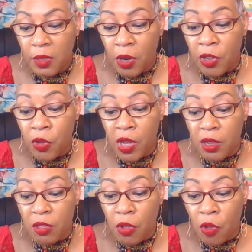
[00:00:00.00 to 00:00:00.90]
Or you could
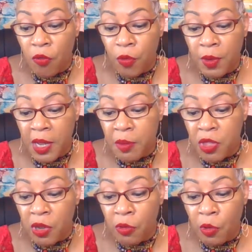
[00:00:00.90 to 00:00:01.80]
have stole from them,
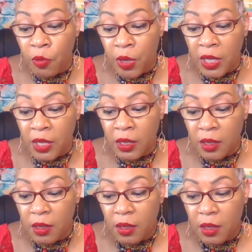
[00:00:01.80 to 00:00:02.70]
General Reed.
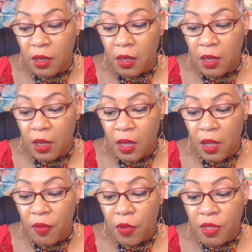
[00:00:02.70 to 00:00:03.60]

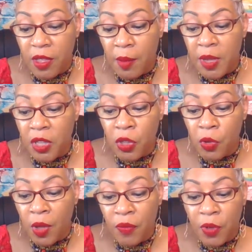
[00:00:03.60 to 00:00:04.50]
For some of
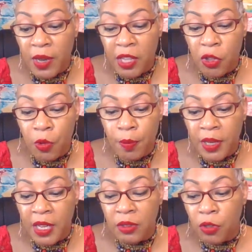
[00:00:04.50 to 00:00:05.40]
you, I feel like you were
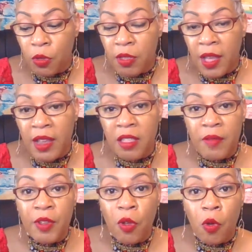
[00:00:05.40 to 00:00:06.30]
playing two sides
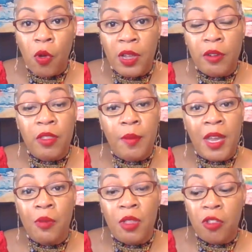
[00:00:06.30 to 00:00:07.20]
of a coin, or
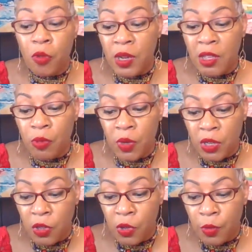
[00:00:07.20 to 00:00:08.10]
somebody was doing this with
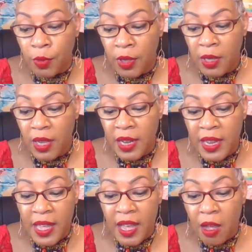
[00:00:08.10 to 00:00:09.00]
you and
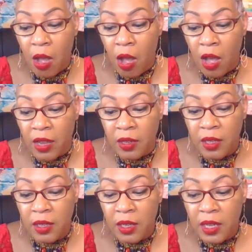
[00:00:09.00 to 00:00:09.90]
they got caught.
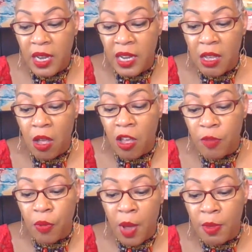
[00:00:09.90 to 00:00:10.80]
And it
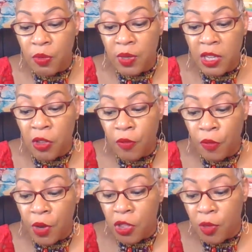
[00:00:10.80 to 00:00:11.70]
caused problems within your
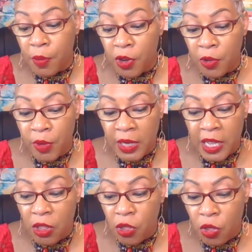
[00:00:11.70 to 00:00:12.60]
friendship or your
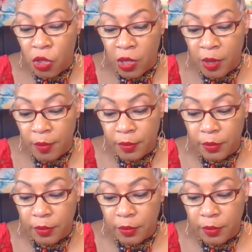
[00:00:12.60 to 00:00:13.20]
relationship.